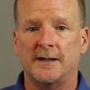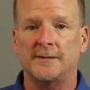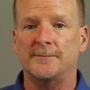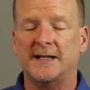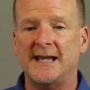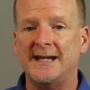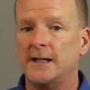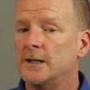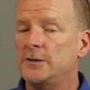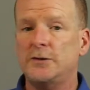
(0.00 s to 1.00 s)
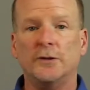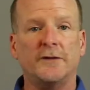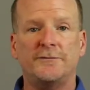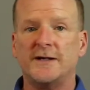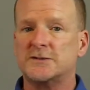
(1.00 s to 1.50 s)
mechanic, you can only
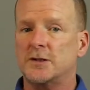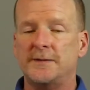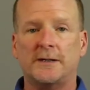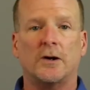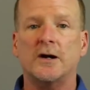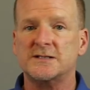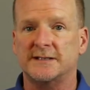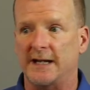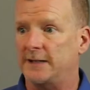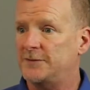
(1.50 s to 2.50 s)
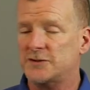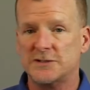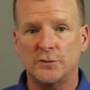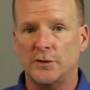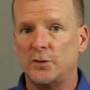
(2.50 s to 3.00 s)
fix so many cars a day. If you're
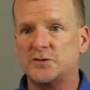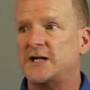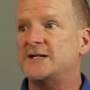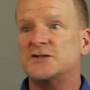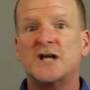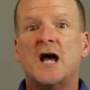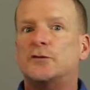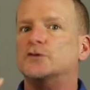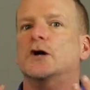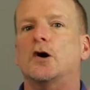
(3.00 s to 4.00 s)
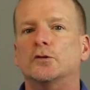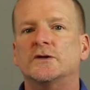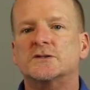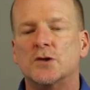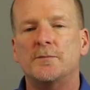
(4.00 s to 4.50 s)
just doing oil changes, there's
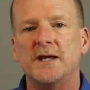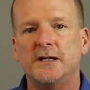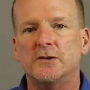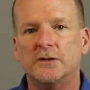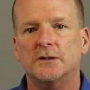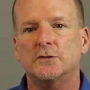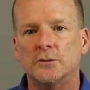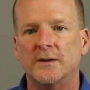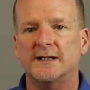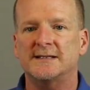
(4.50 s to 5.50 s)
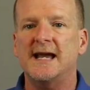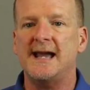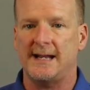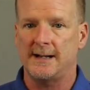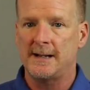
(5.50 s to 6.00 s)
only so many you can do in a
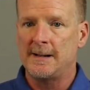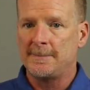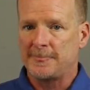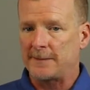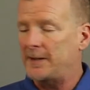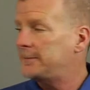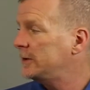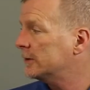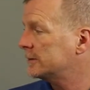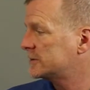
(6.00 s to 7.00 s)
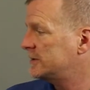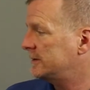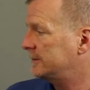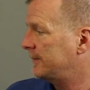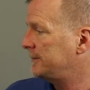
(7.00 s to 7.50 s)
day. Maybe
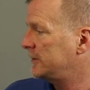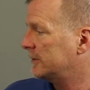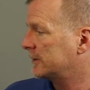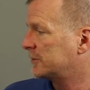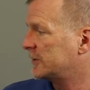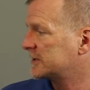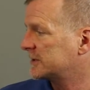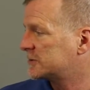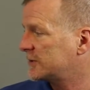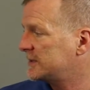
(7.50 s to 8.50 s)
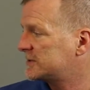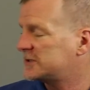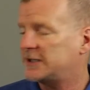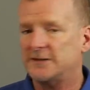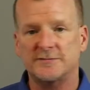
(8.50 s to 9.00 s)
your production constraint is a
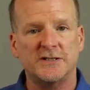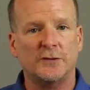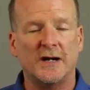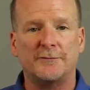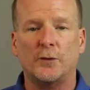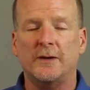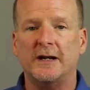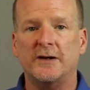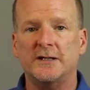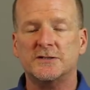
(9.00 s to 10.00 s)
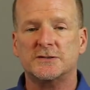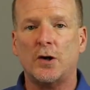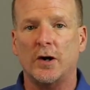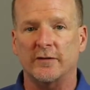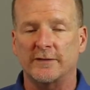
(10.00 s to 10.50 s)
geographical area you
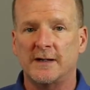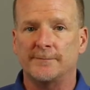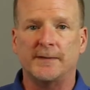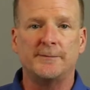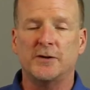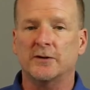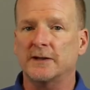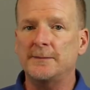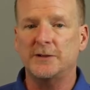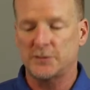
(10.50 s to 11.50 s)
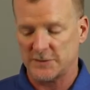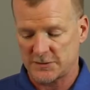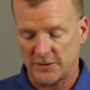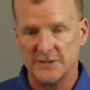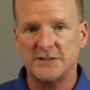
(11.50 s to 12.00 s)
serve. Maybe you're limited to a
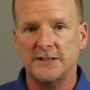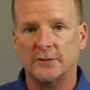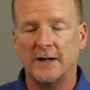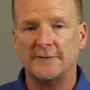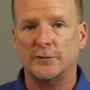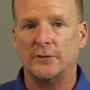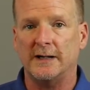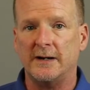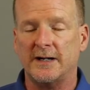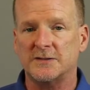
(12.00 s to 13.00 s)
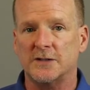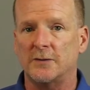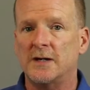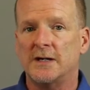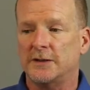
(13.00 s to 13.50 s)
certain geographical area,
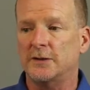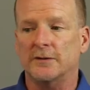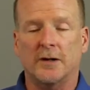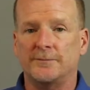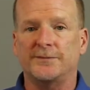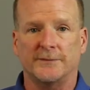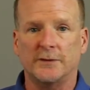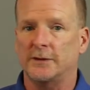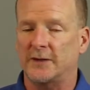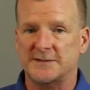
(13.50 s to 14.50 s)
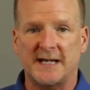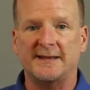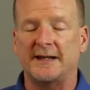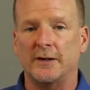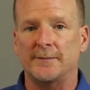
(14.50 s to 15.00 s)
so you could go outside
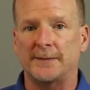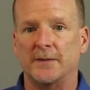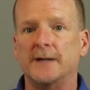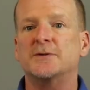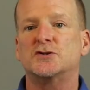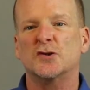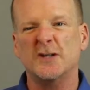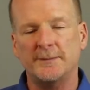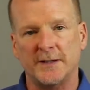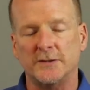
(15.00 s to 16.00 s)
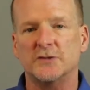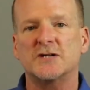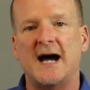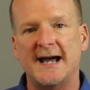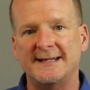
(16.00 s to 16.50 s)
that area and make money, but you're limited. You're
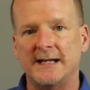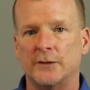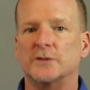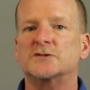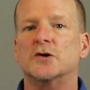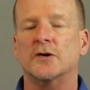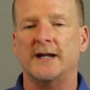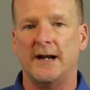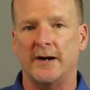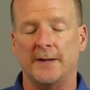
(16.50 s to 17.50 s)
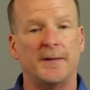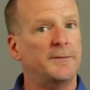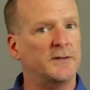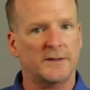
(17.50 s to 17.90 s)
tied down to a certain area, maybe the